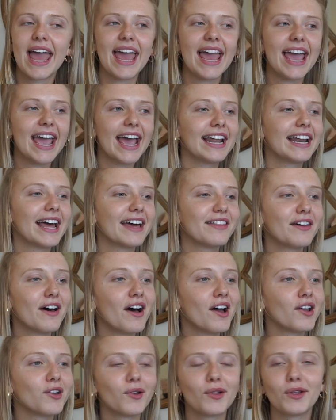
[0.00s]
And I
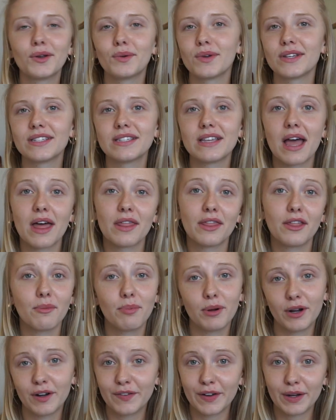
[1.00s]
thought Nolan was the
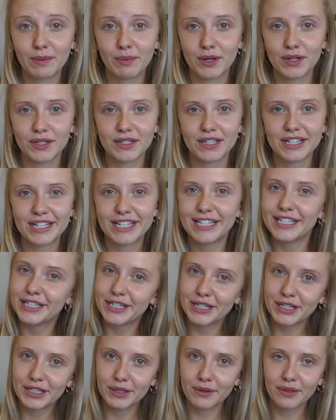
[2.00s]
perfect person
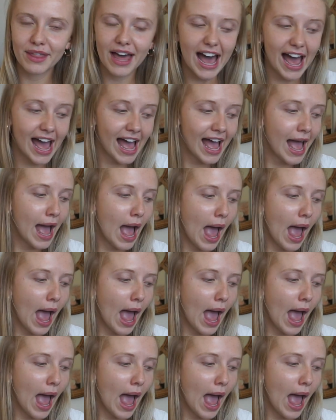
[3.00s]
to do that.